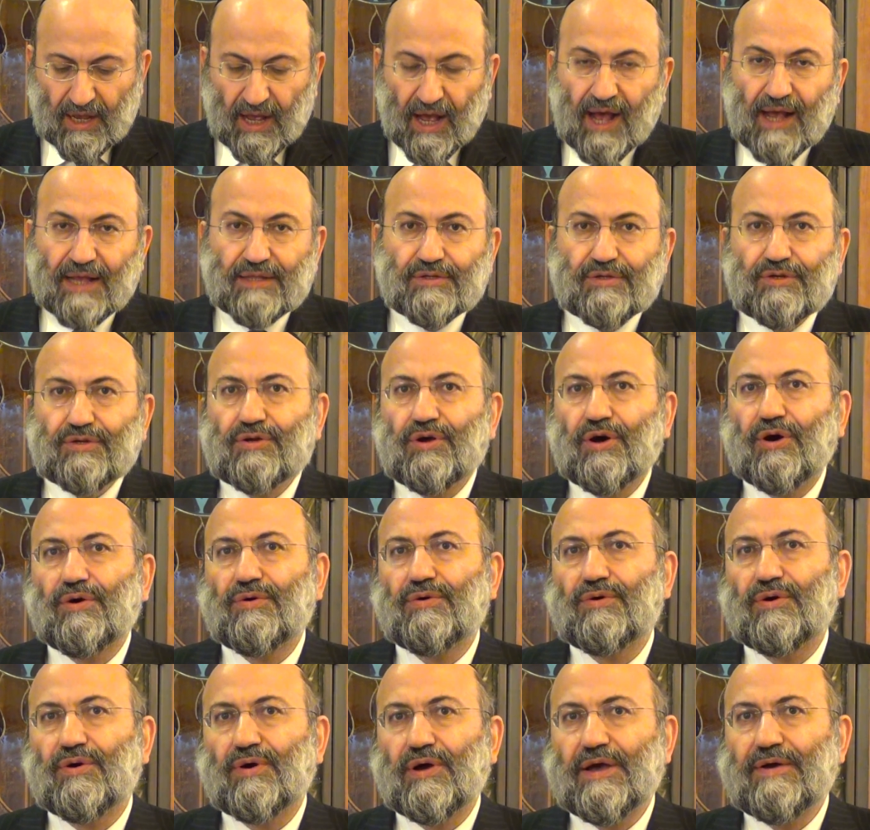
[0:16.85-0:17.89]
And you
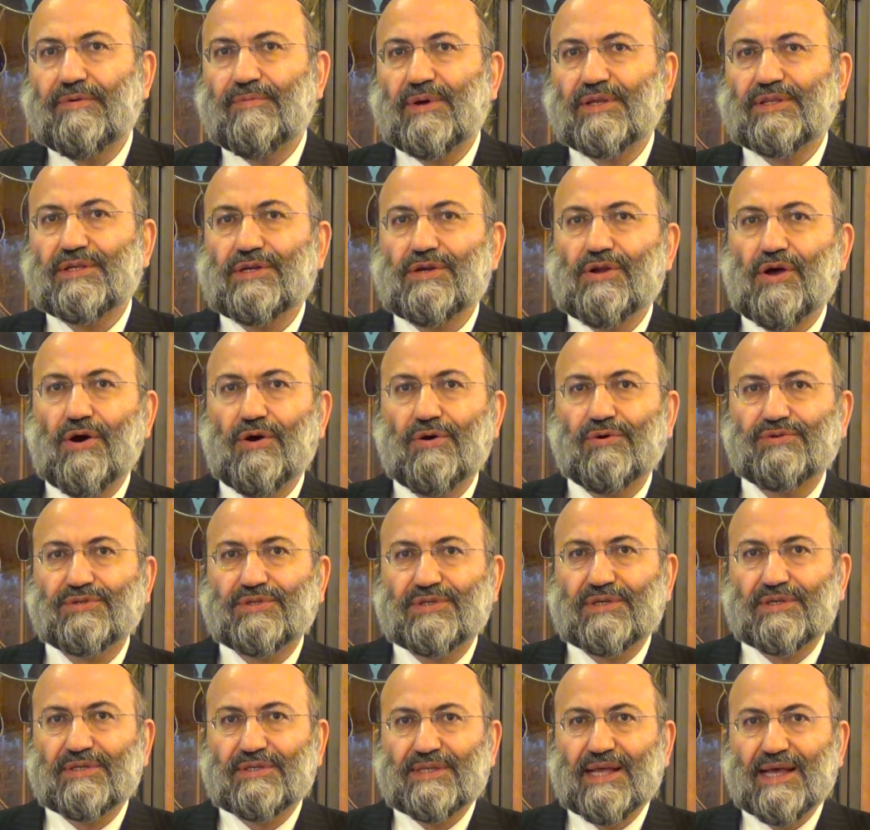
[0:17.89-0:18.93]
know, everybody knows
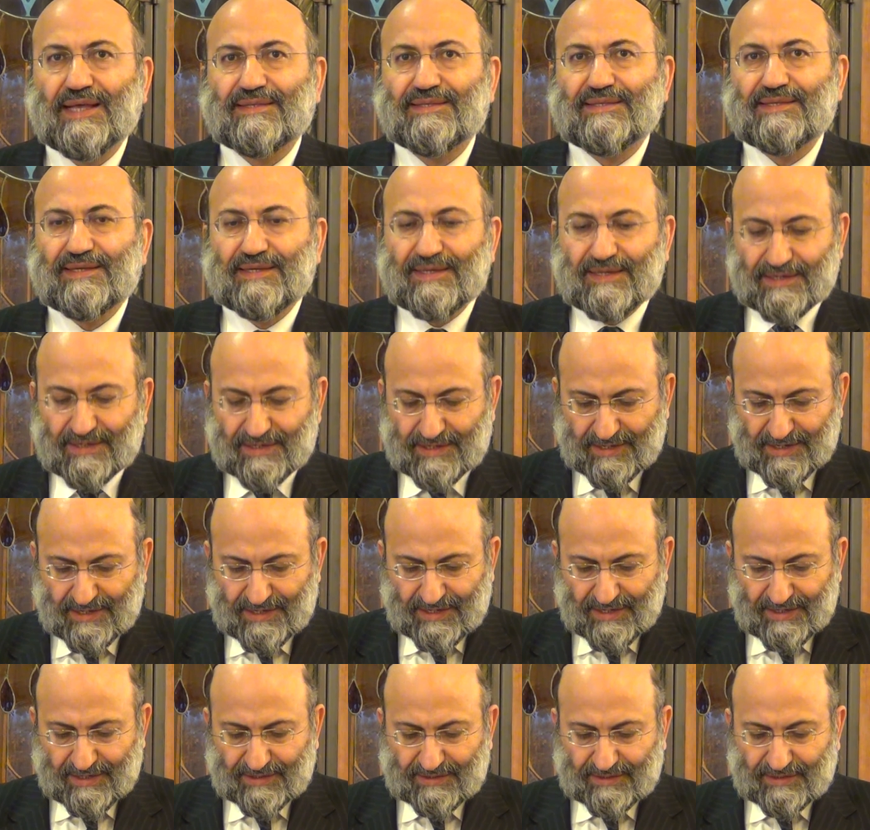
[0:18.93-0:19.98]
that the
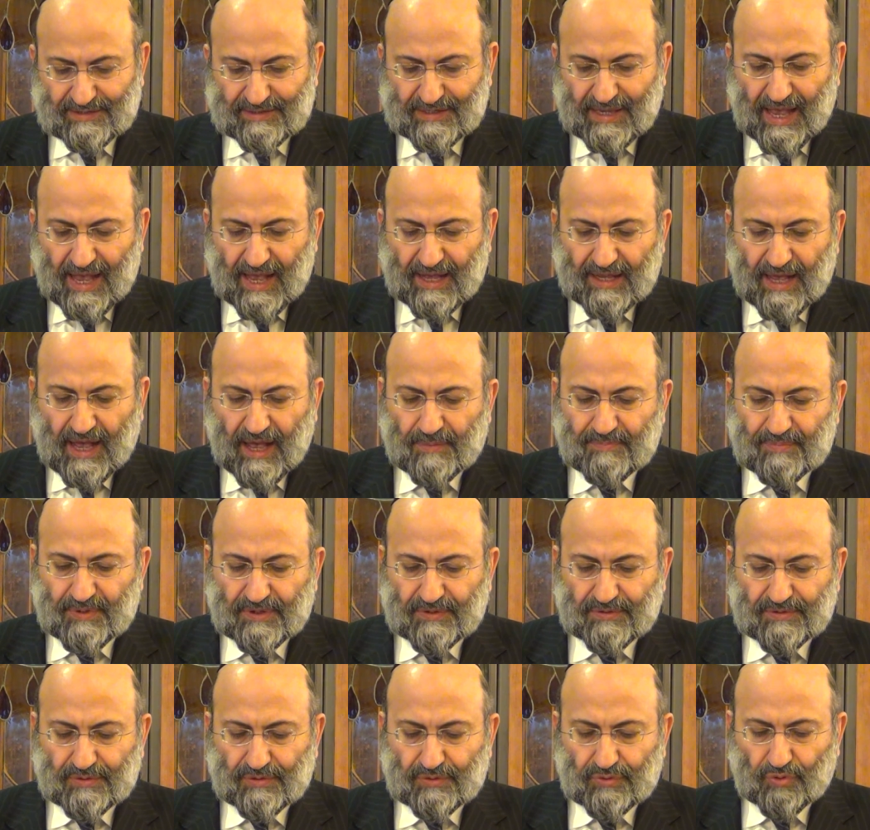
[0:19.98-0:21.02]
thing
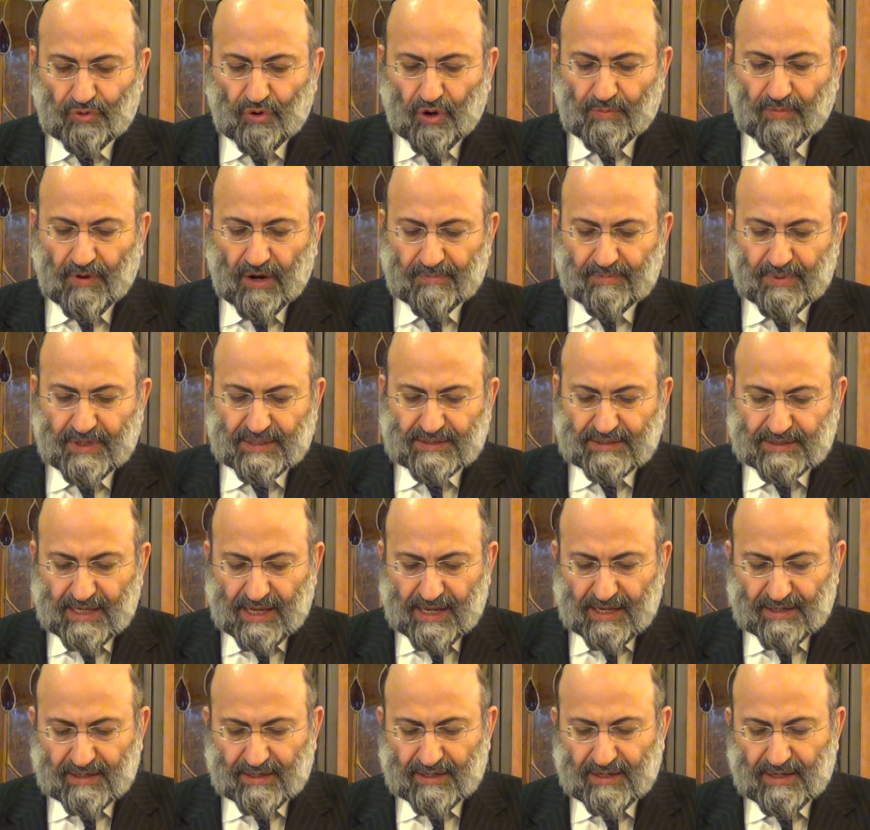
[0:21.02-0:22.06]
happened through Korban
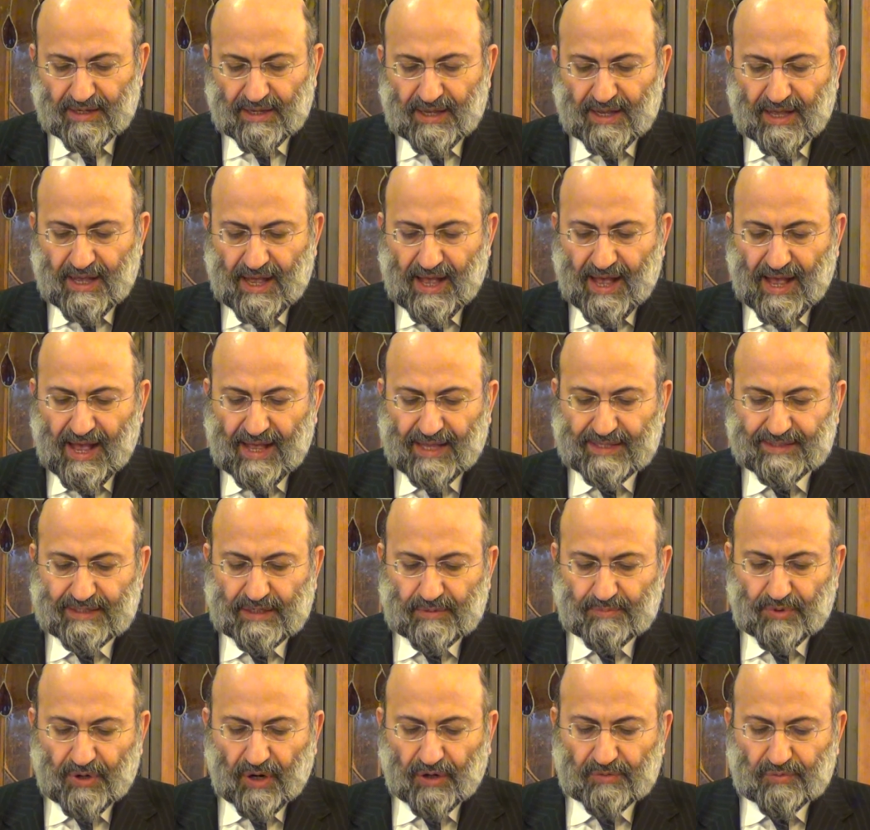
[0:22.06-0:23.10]
Pesach, and they
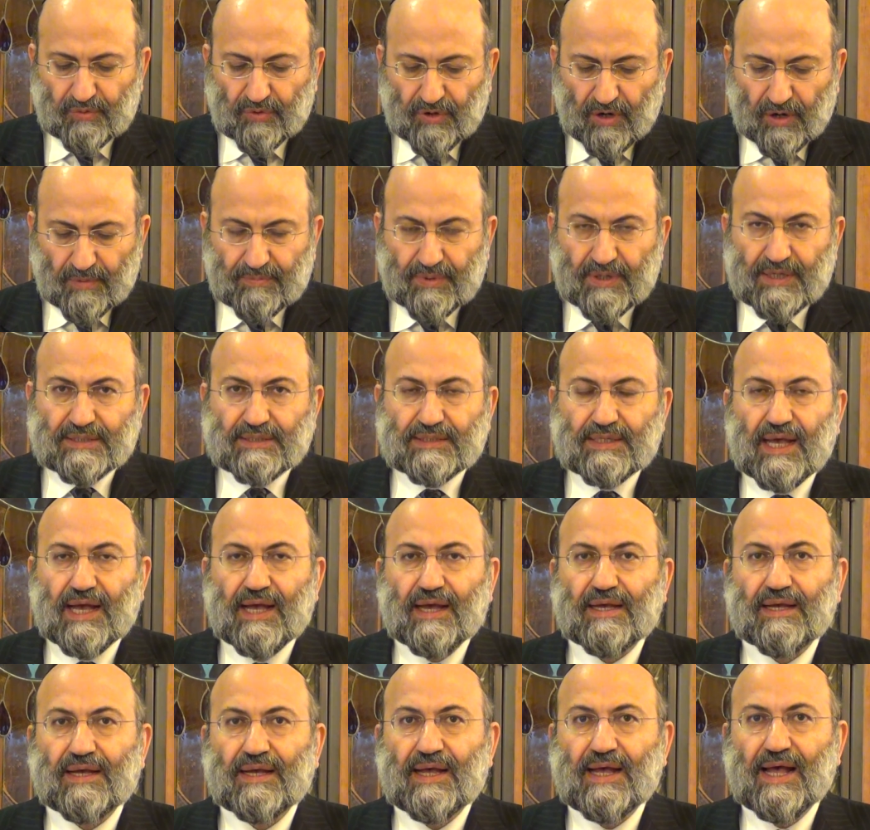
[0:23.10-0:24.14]
brought Korban Pesach,
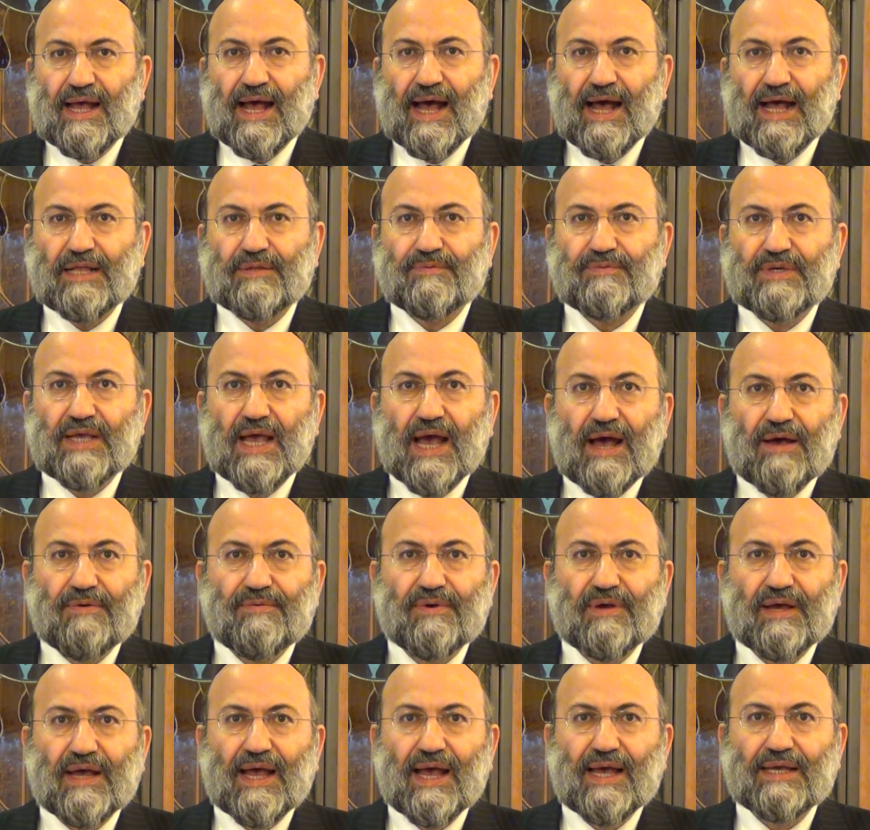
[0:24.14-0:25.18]
and we
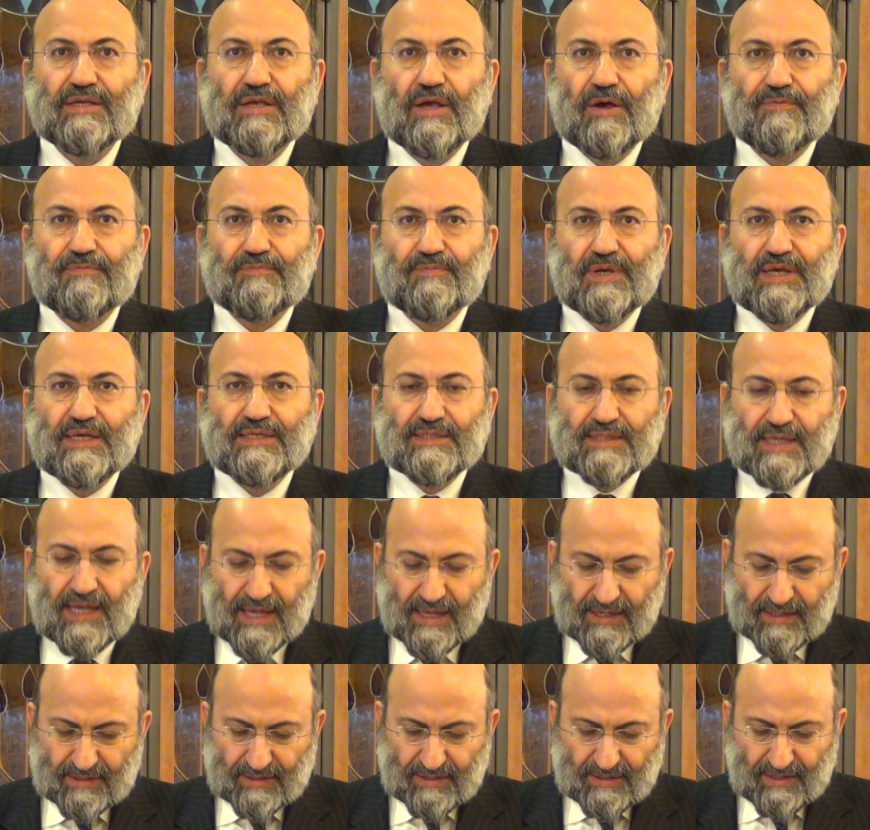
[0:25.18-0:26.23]
have Chag of
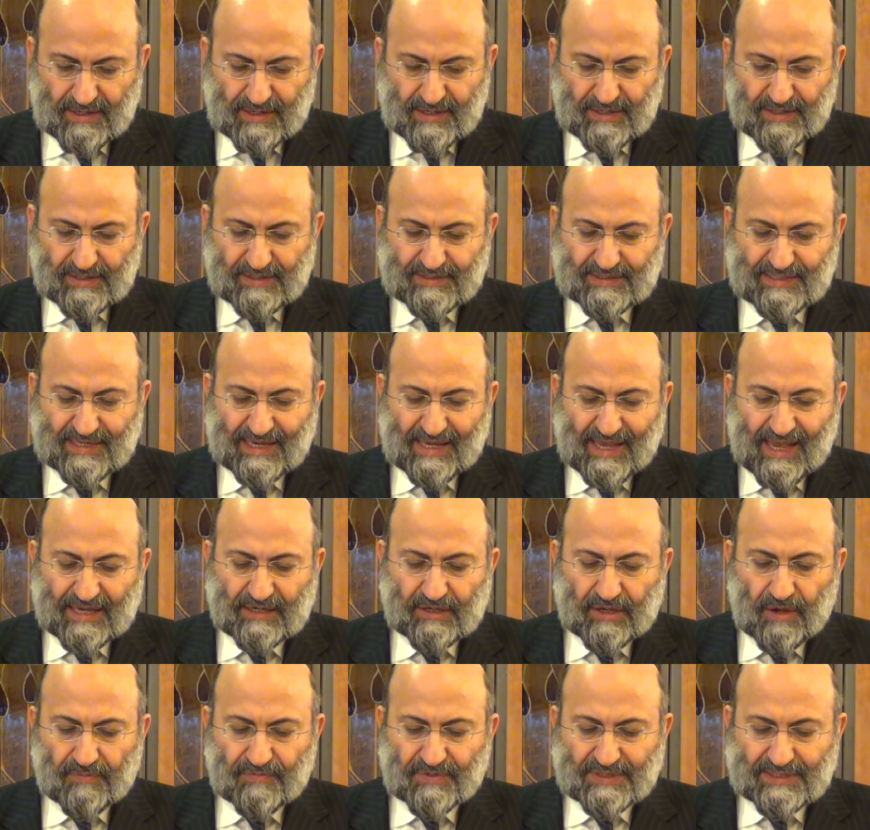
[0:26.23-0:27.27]
Pesach. It's a Chag
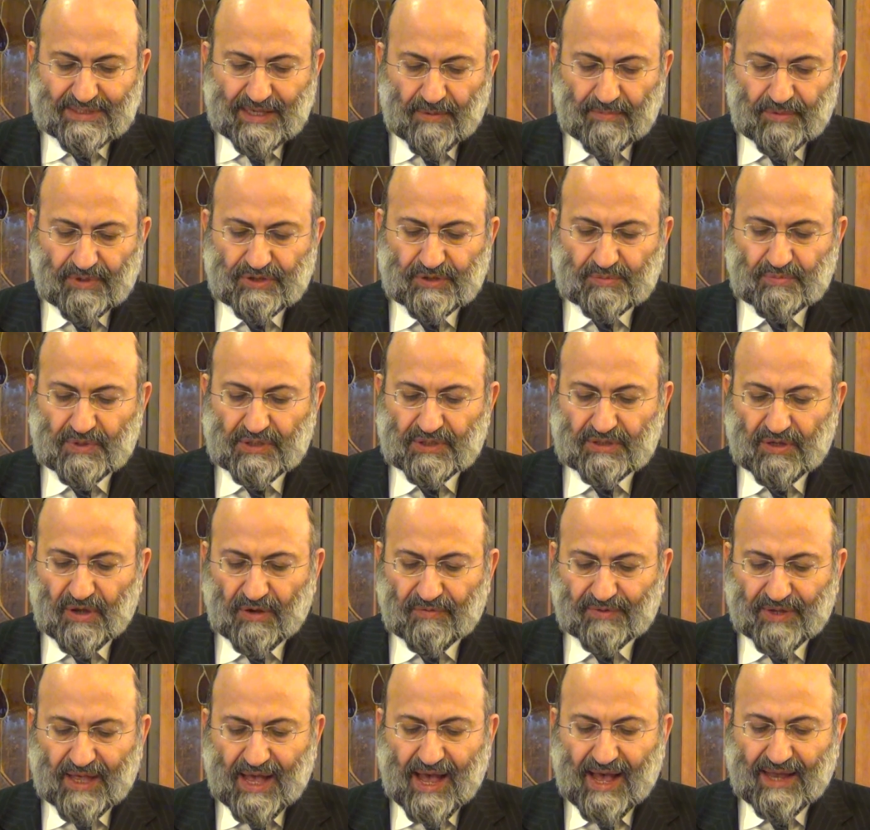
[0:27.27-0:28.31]
of establishment of
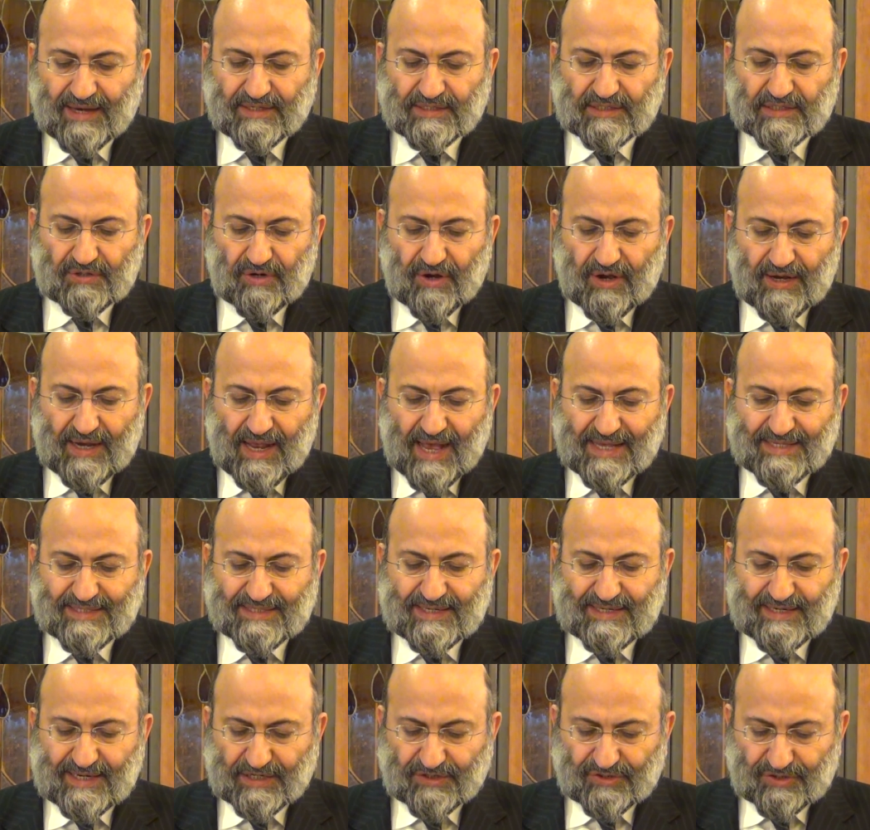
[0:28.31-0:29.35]
Klal Yisrael as a
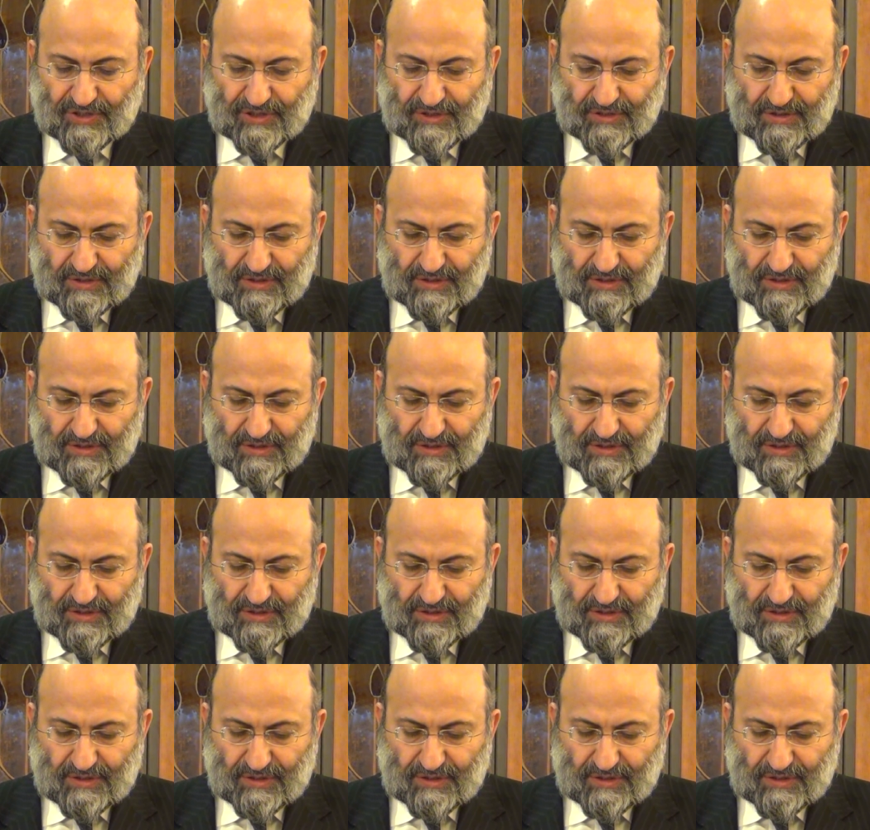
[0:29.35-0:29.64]
nation.